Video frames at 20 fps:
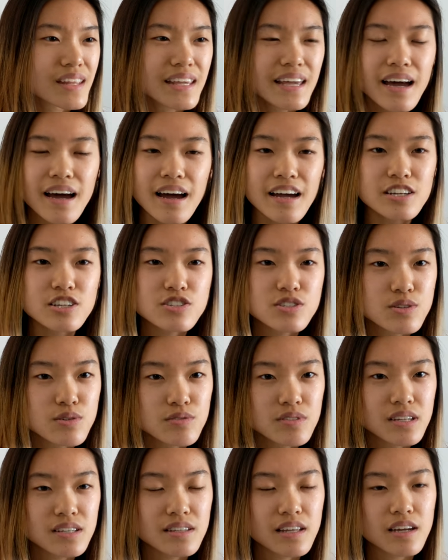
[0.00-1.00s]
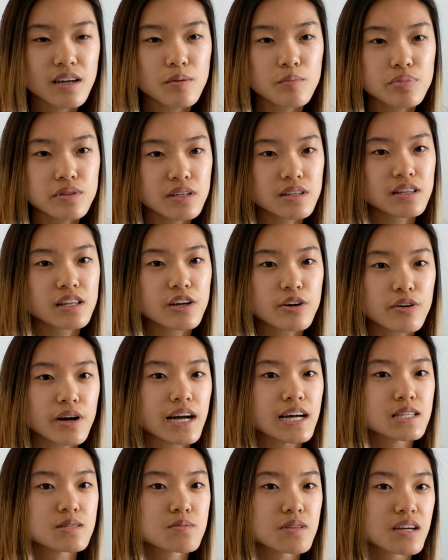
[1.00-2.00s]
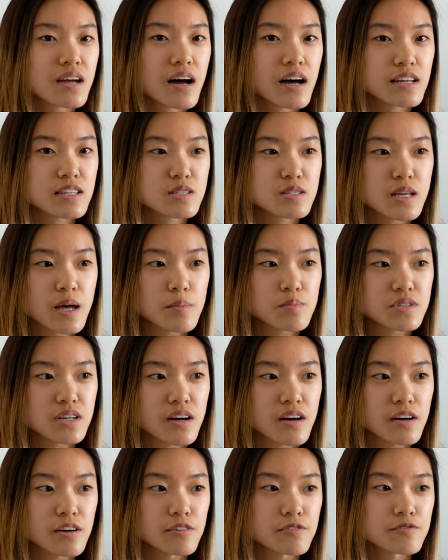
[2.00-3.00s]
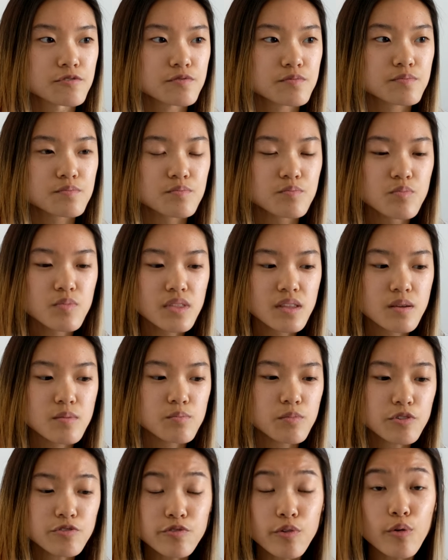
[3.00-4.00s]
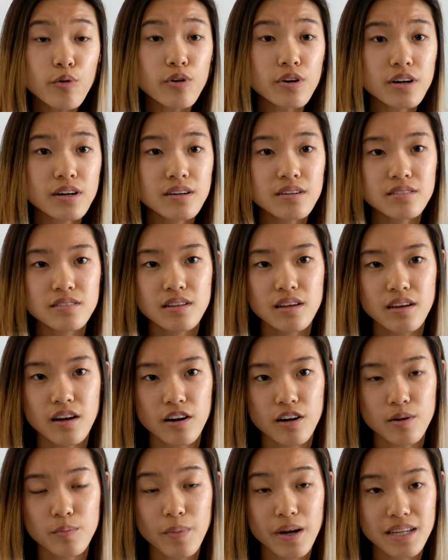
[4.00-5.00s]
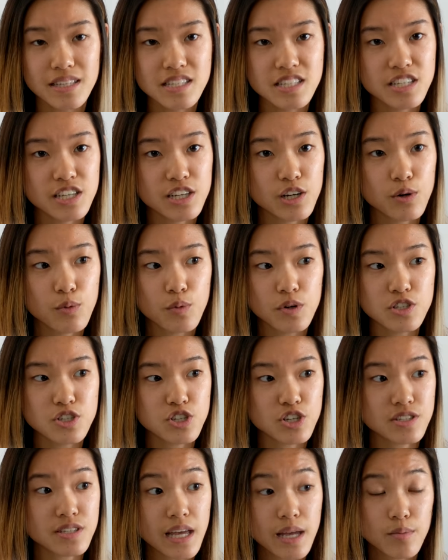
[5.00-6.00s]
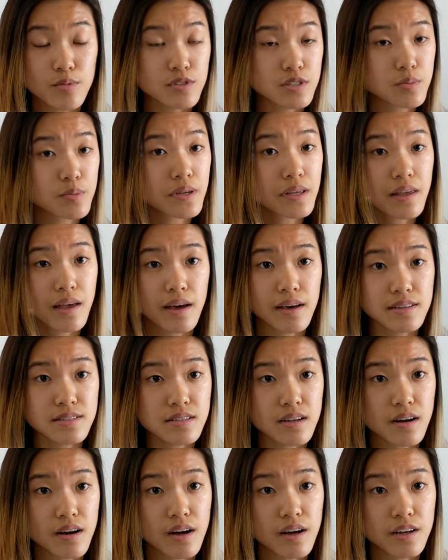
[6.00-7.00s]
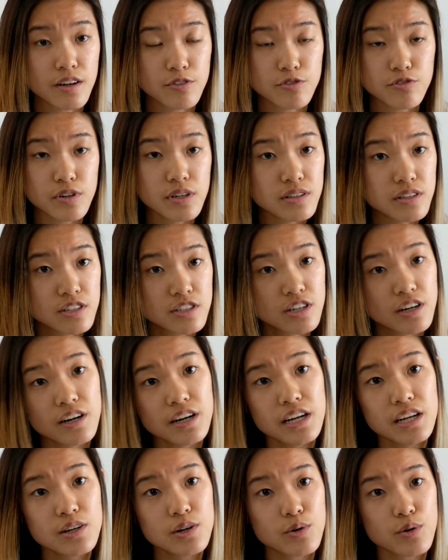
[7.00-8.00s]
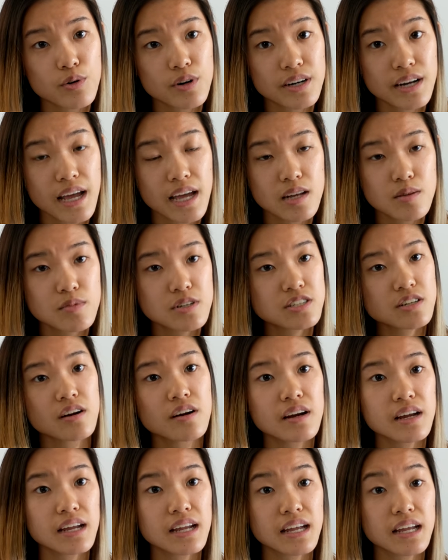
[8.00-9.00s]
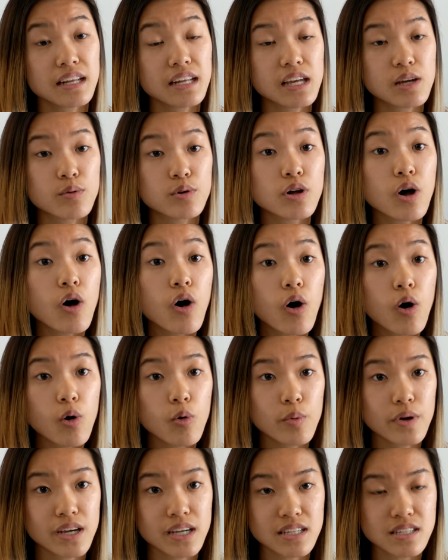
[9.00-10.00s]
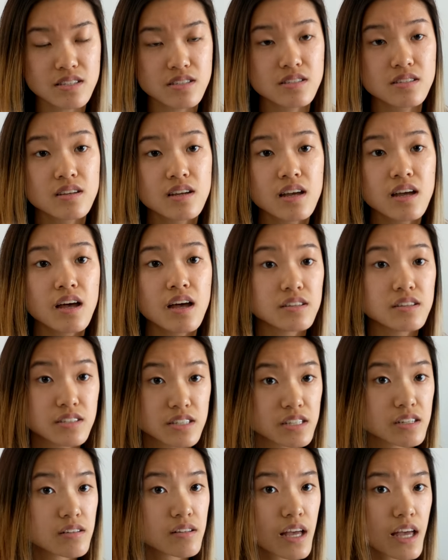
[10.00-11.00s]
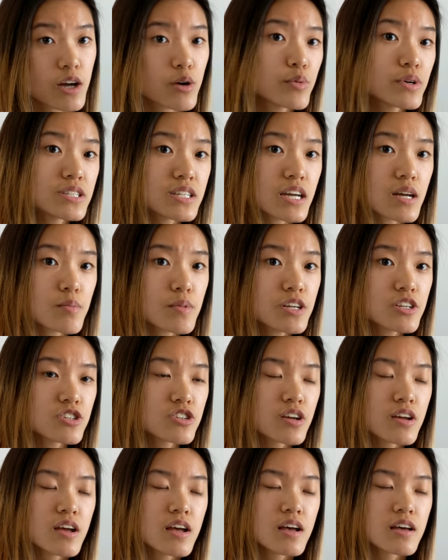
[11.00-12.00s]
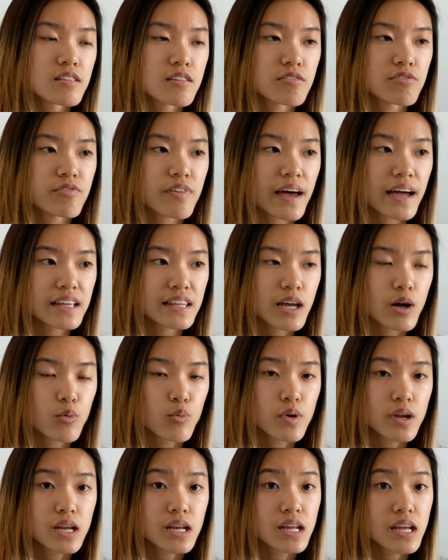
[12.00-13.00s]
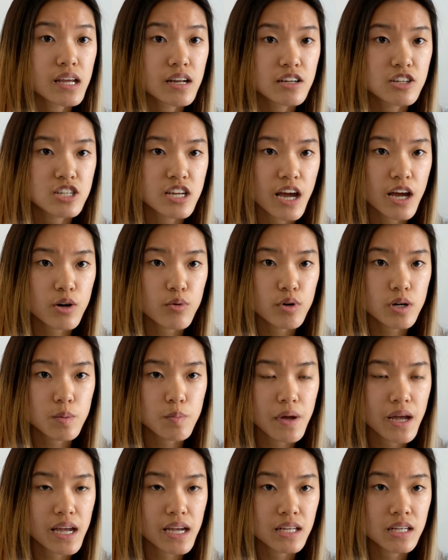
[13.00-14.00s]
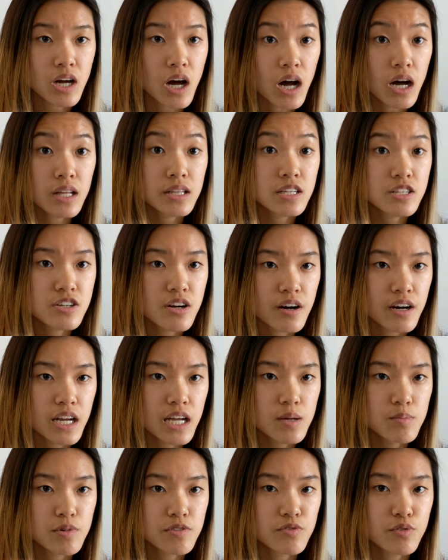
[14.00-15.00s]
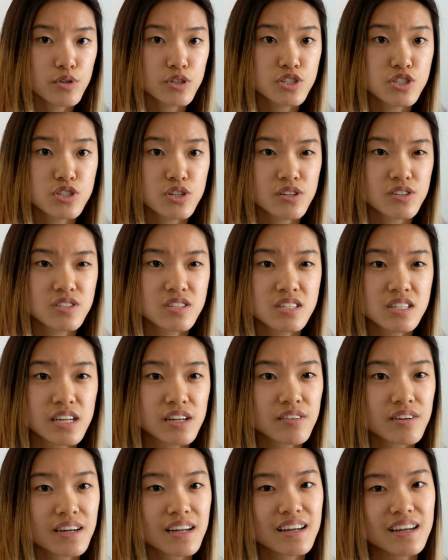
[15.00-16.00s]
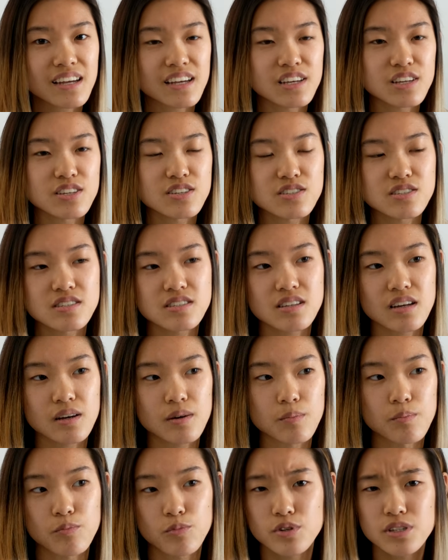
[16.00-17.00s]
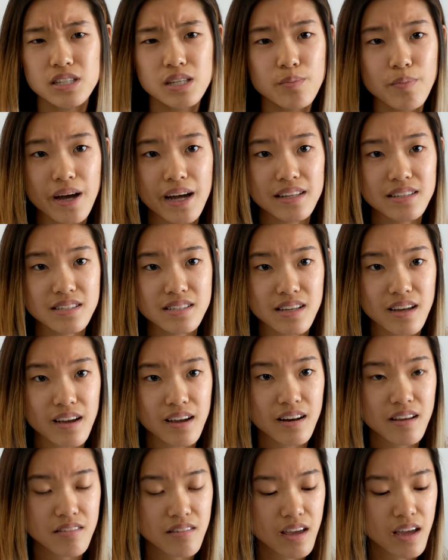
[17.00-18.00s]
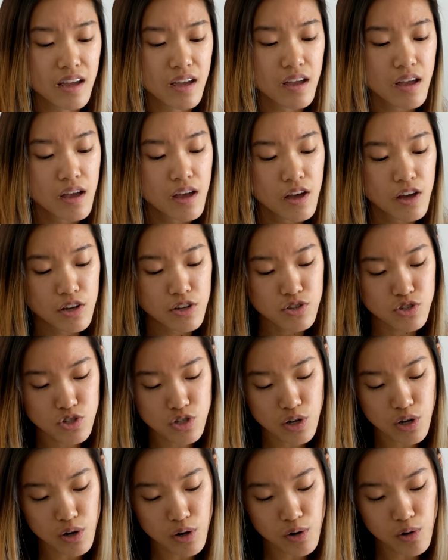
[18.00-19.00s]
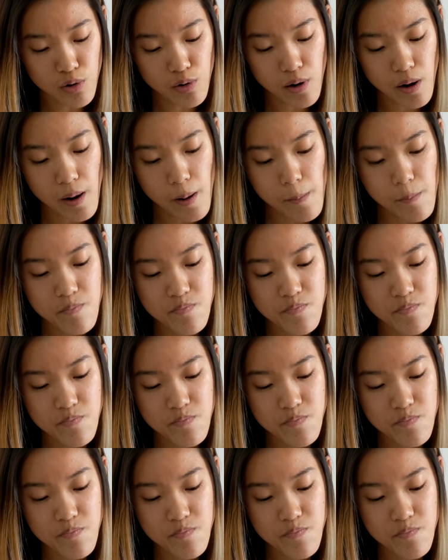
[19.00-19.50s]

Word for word: yeah, I just don't think they completely grasp the concept of before. Our Mind Sear was just able to be cast on a friendly target or an enemy target, and it would always deal AoE damage. The fact that we need a Shadow Word: Pain on the target before it starts searing is a really bad design, I think. So